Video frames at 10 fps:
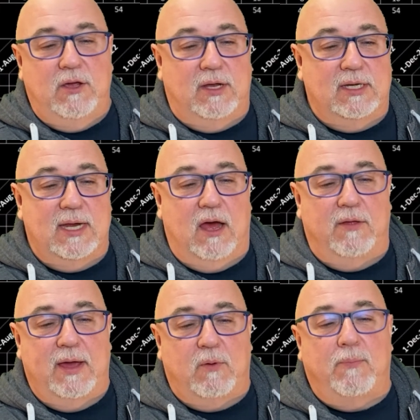you can
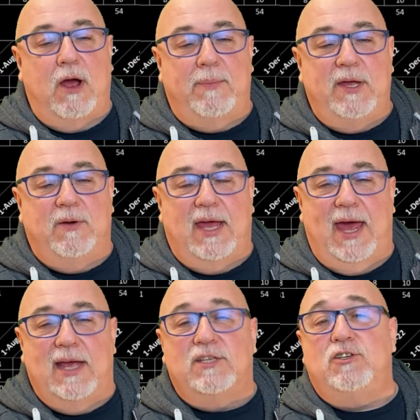tell that we're probably
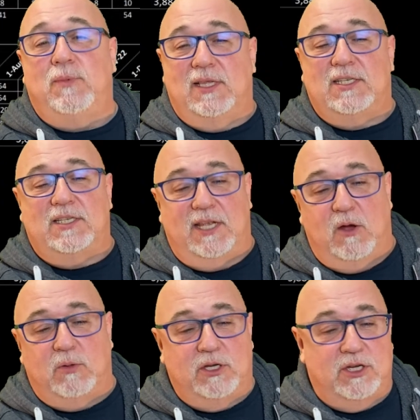okay, assuming this is
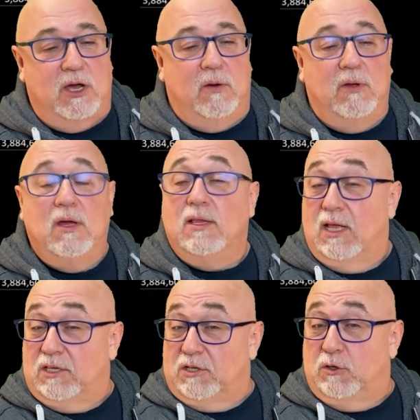the only show
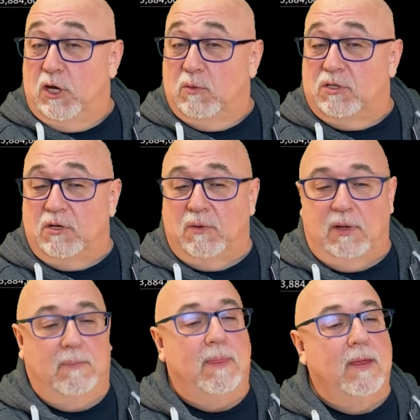that the studio is doing.